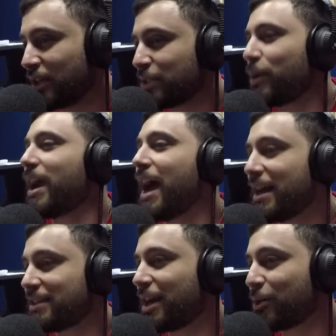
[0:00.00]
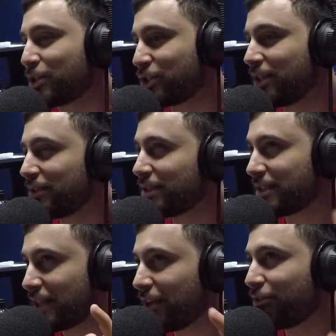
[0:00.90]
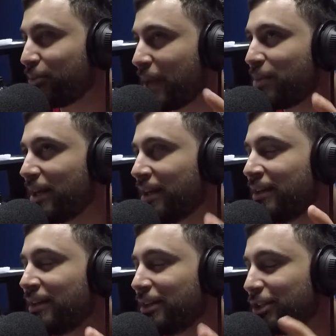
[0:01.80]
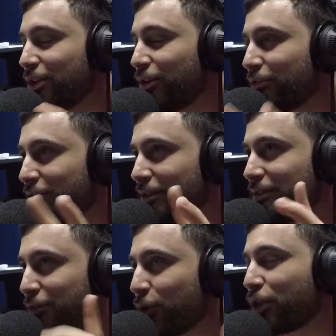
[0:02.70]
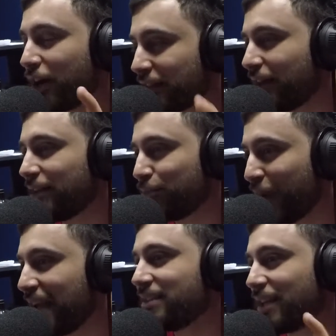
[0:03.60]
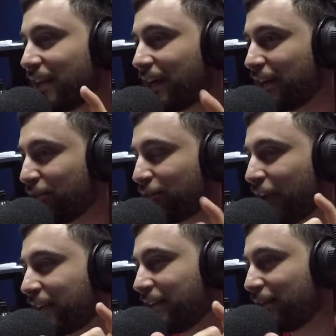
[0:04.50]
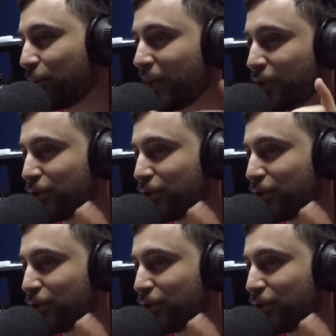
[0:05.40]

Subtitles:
So that's why I asked that question, to see if maybe, if you thought that painting kind of affected the way you